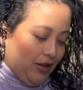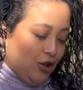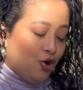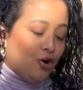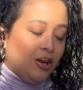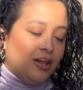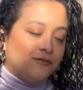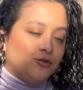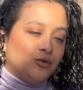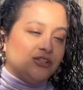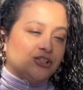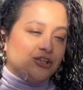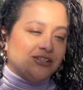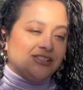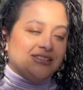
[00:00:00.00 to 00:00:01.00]
Your loved
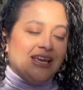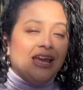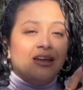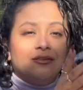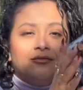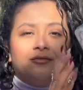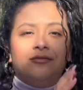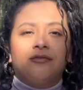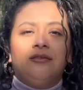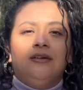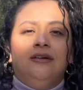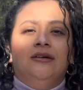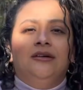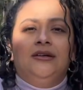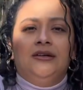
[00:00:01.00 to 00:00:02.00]
ones are safe.
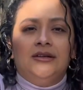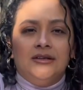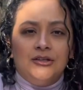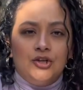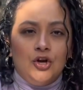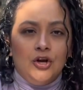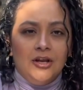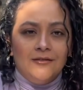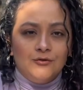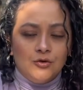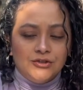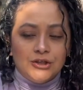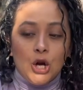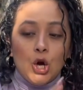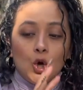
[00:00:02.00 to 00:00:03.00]
Your loved
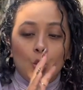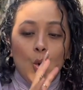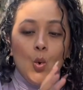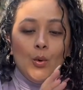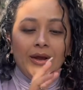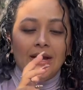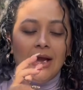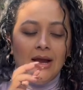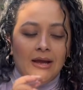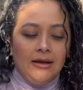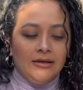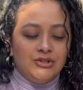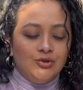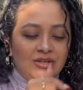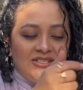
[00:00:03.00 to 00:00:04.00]
ones are going,
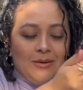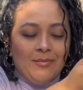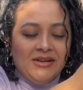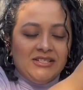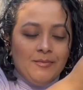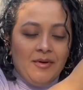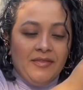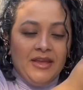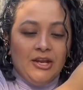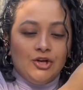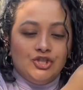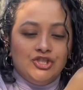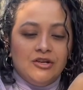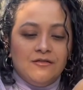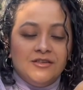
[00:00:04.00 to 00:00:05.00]
as soon as I picked up on the
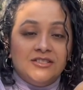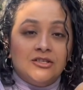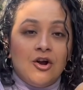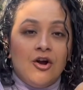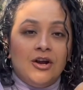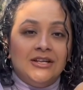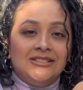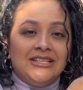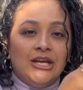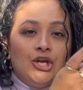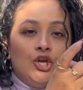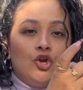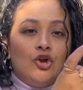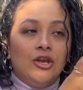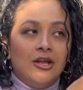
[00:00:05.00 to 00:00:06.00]
energy of this card, it's like
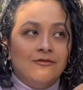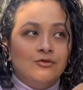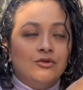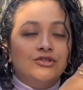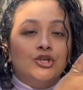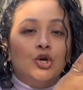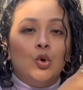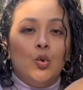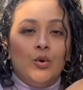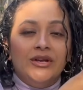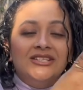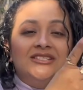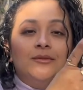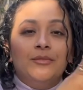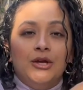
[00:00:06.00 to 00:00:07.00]
your loved ones are
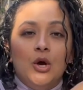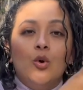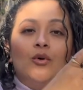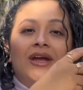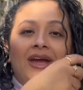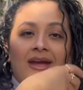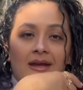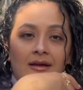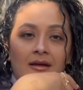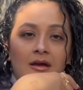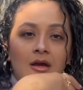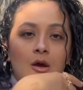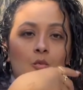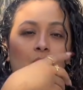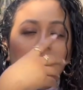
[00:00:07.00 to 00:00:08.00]
going to be okay
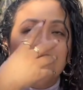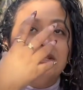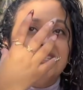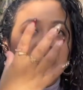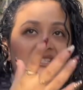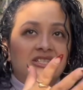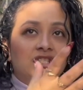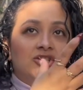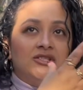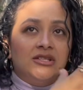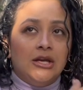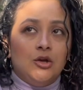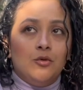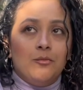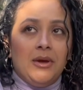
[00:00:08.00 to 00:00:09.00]
with the decisions
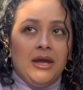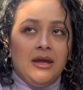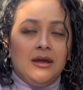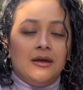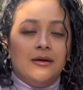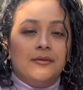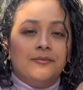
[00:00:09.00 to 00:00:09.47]
that you make.